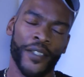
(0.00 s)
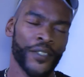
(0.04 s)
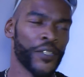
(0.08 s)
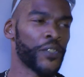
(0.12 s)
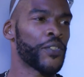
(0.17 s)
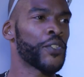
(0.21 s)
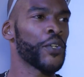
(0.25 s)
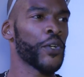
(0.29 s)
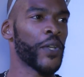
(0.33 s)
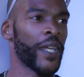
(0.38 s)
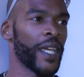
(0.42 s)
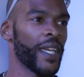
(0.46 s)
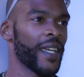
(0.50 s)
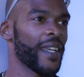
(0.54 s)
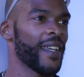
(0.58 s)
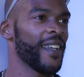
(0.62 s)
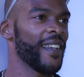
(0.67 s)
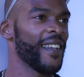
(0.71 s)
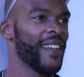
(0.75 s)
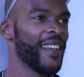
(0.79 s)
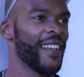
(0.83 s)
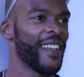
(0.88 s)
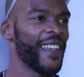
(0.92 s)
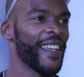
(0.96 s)
Just took it.
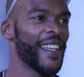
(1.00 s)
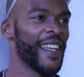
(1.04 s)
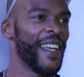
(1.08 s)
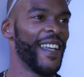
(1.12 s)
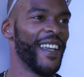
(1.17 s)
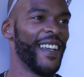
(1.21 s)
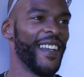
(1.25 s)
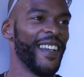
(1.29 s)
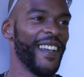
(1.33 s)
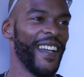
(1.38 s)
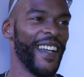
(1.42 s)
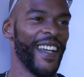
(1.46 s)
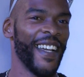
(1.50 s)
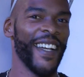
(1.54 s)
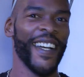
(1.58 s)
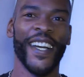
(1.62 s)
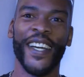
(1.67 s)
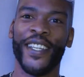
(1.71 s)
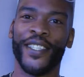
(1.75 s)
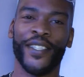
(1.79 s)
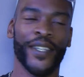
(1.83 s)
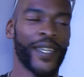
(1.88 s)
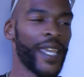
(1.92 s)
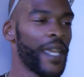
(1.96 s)

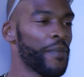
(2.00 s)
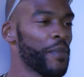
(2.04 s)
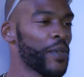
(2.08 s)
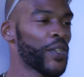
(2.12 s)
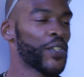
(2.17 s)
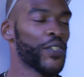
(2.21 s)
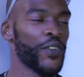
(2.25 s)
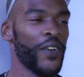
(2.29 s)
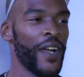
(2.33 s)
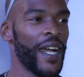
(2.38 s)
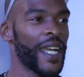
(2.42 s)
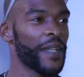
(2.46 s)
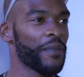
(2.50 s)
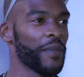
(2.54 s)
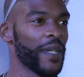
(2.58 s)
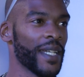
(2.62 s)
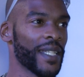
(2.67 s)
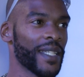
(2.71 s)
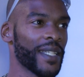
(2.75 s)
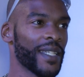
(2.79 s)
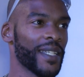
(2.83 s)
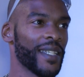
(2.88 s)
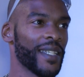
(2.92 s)
Took it in my stride, man.